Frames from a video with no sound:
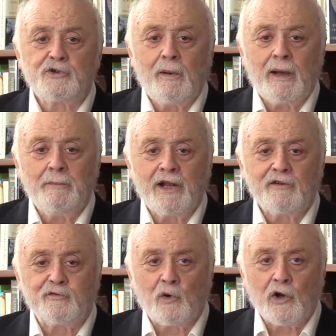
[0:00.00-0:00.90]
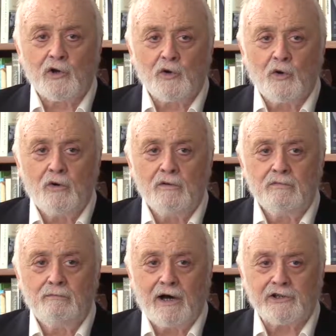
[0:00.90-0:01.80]
to my metaphorical
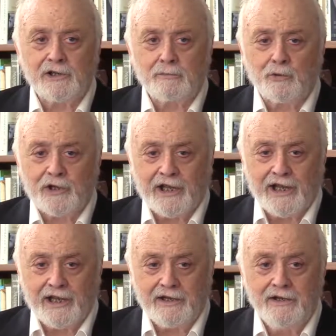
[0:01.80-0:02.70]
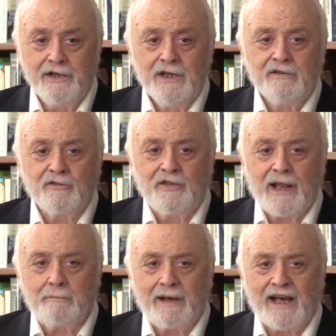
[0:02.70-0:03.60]
bucket brigade for
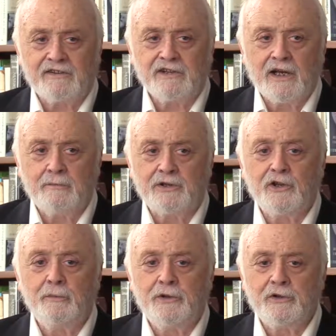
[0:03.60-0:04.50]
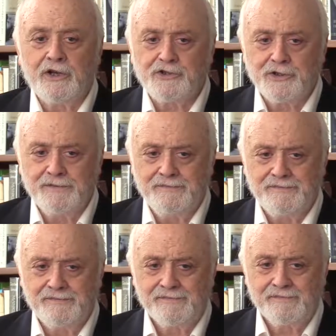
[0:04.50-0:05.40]
that bathtub accumulation.
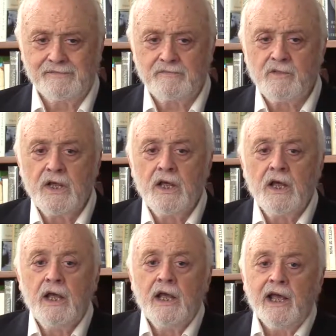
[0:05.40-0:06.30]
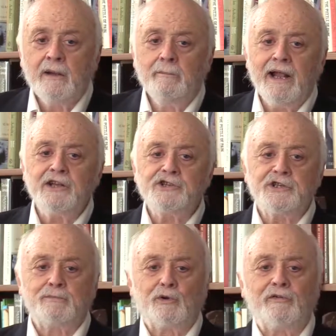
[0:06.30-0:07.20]
In
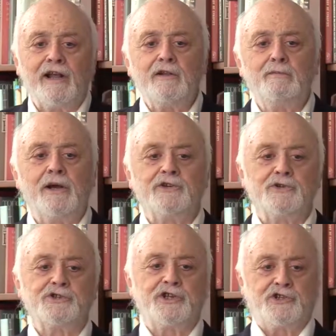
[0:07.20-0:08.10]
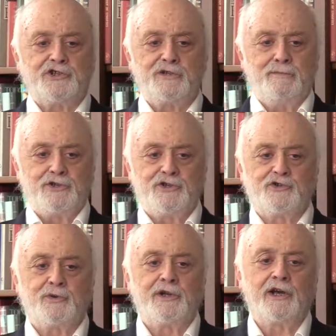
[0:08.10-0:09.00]
medicine, preventive measures such as
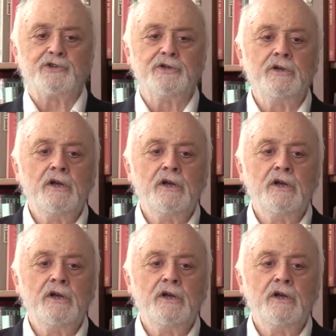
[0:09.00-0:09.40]
emissions reduction